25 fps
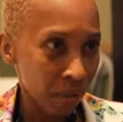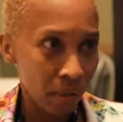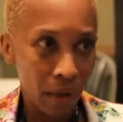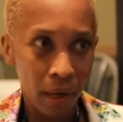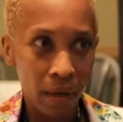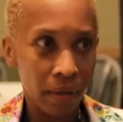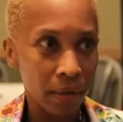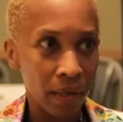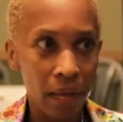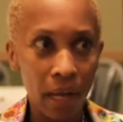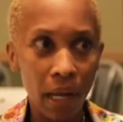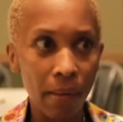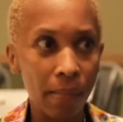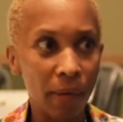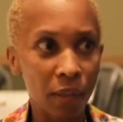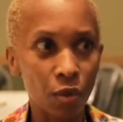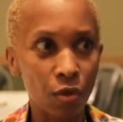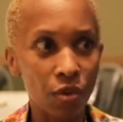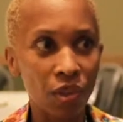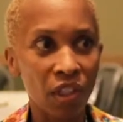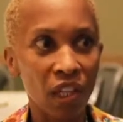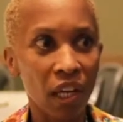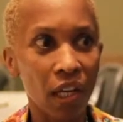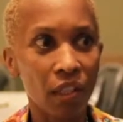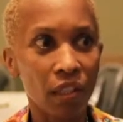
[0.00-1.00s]
a name
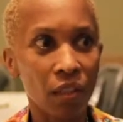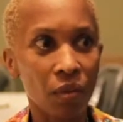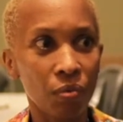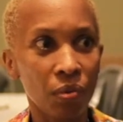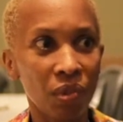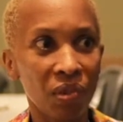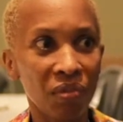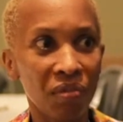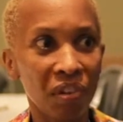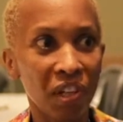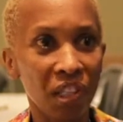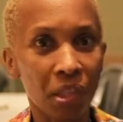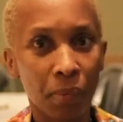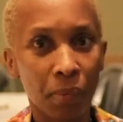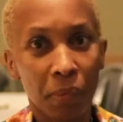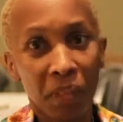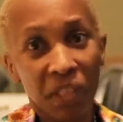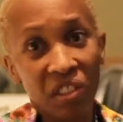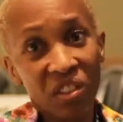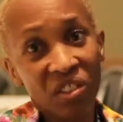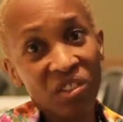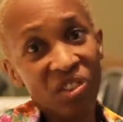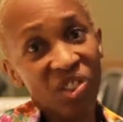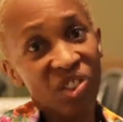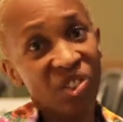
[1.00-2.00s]
associated with race, but
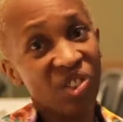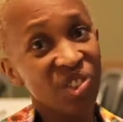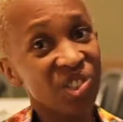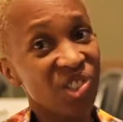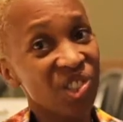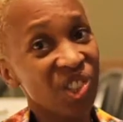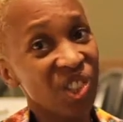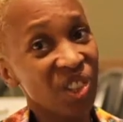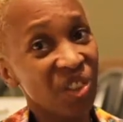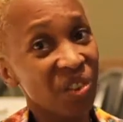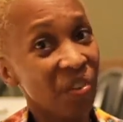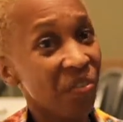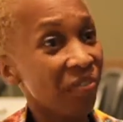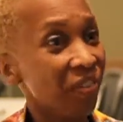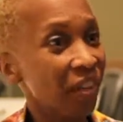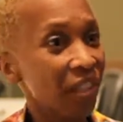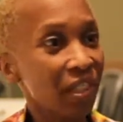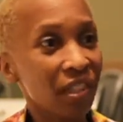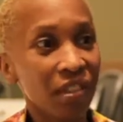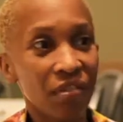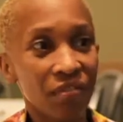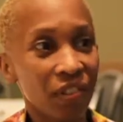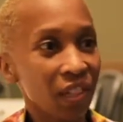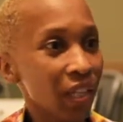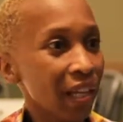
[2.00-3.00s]
it's not considered
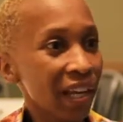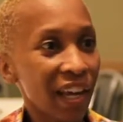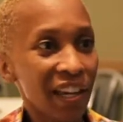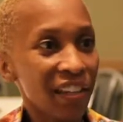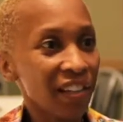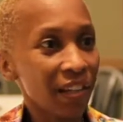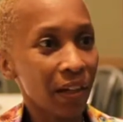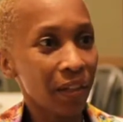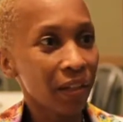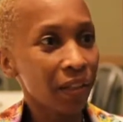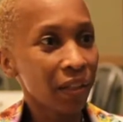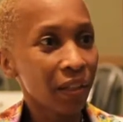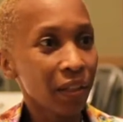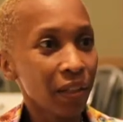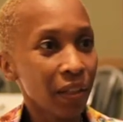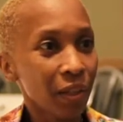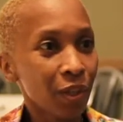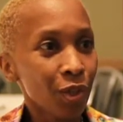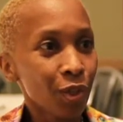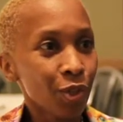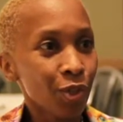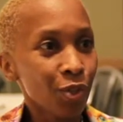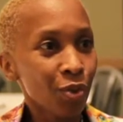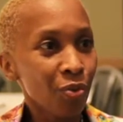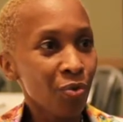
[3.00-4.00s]
offensive in Kenya.
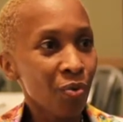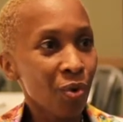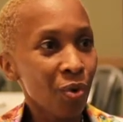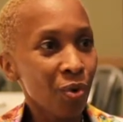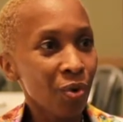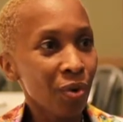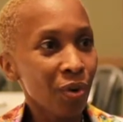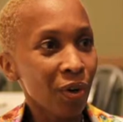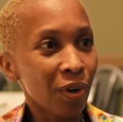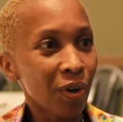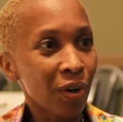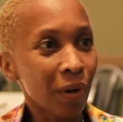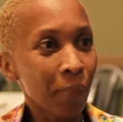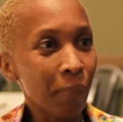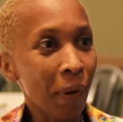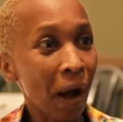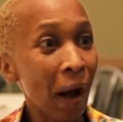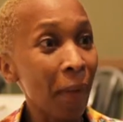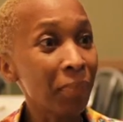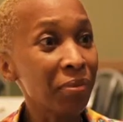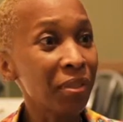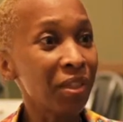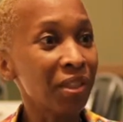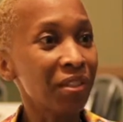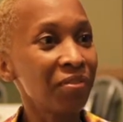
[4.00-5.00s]
So
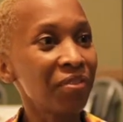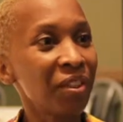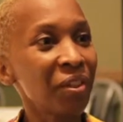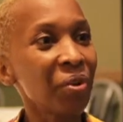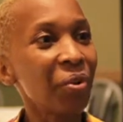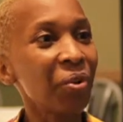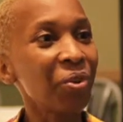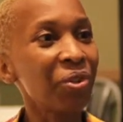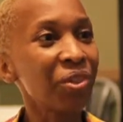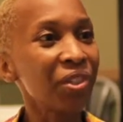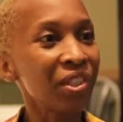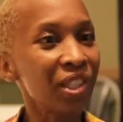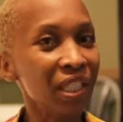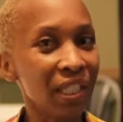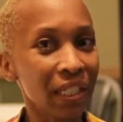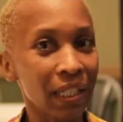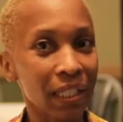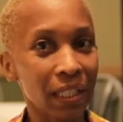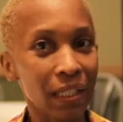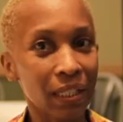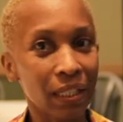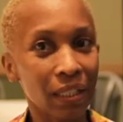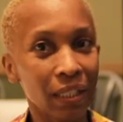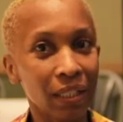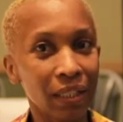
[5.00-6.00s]
perhaps it's even
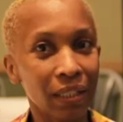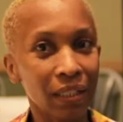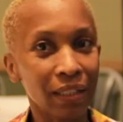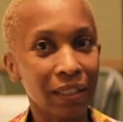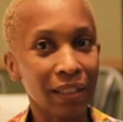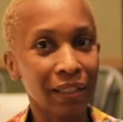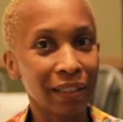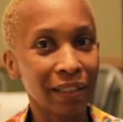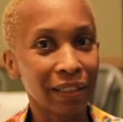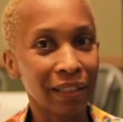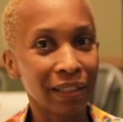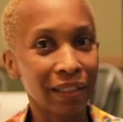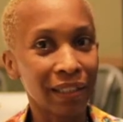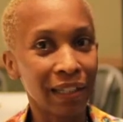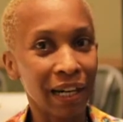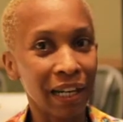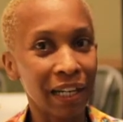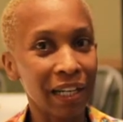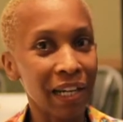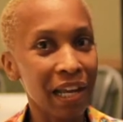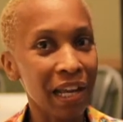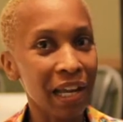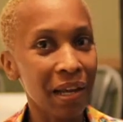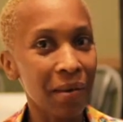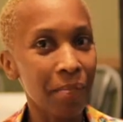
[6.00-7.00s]
considered a
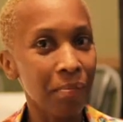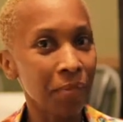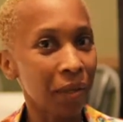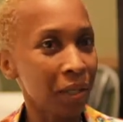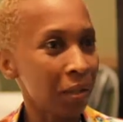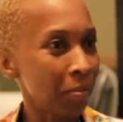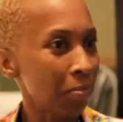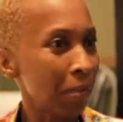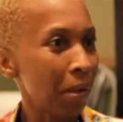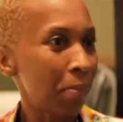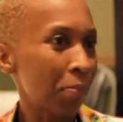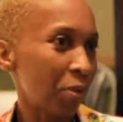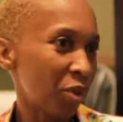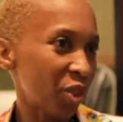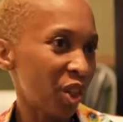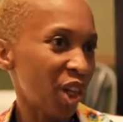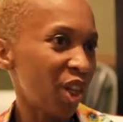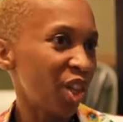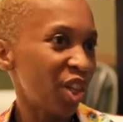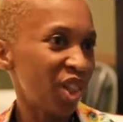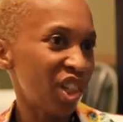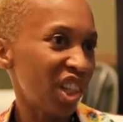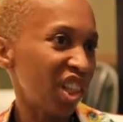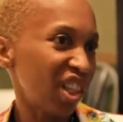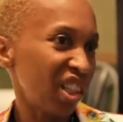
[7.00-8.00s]
name that may
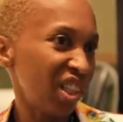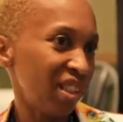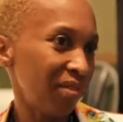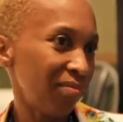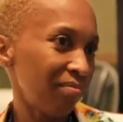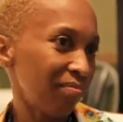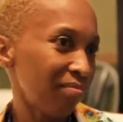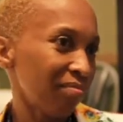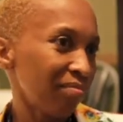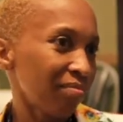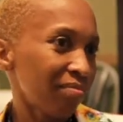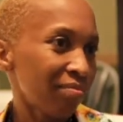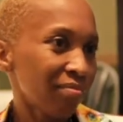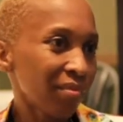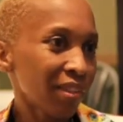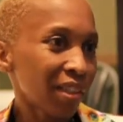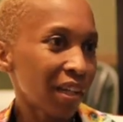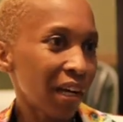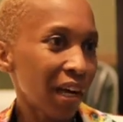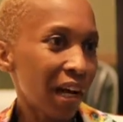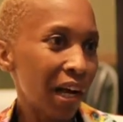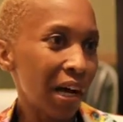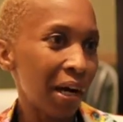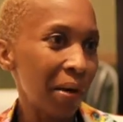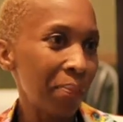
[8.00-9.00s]
potentially
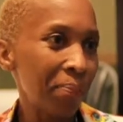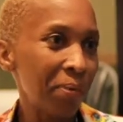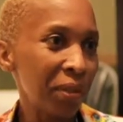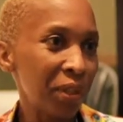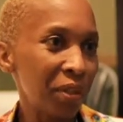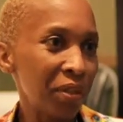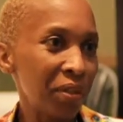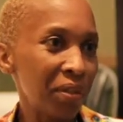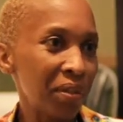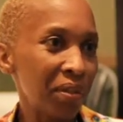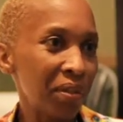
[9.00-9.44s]
be,